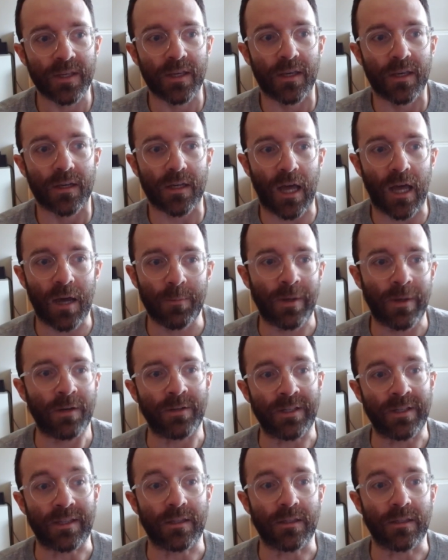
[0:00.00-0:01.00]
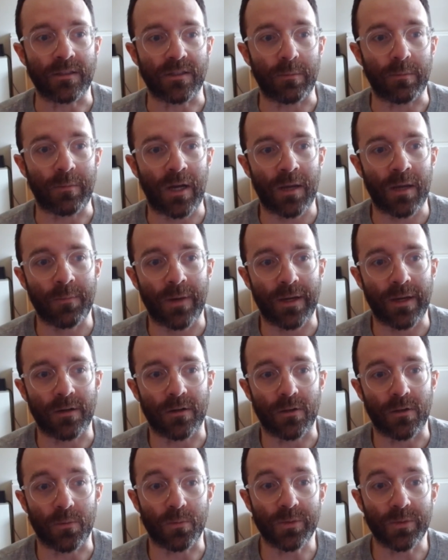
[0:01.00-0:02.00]
Compounding things in my mind
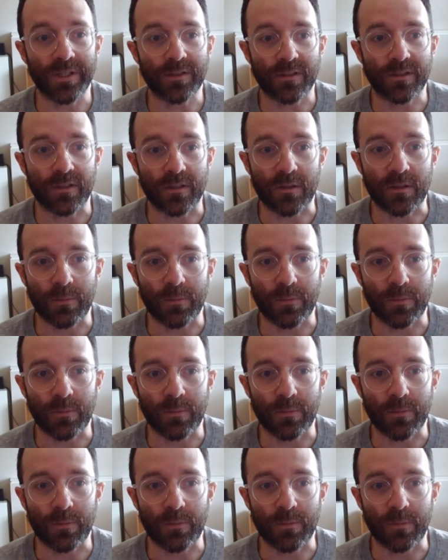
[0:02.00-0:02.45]
are the recent